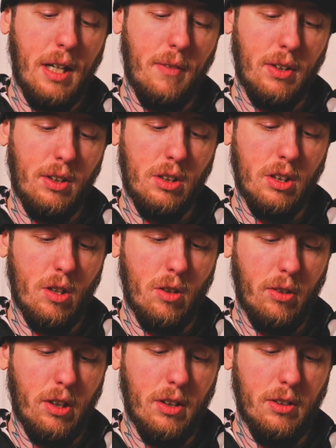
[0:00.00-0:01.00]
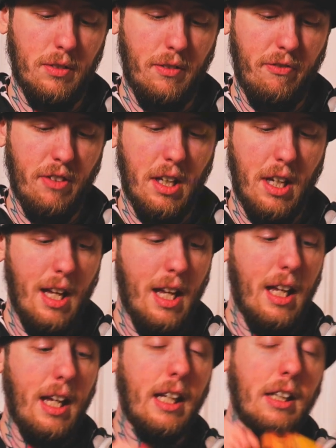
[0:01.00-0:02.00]
we have Uriel,
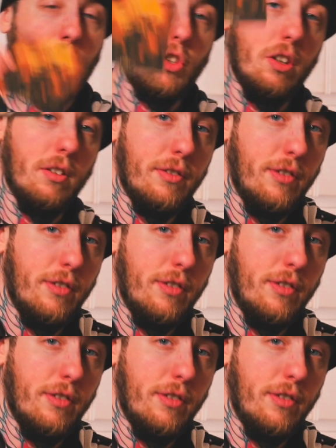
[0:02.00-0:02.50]
Angel of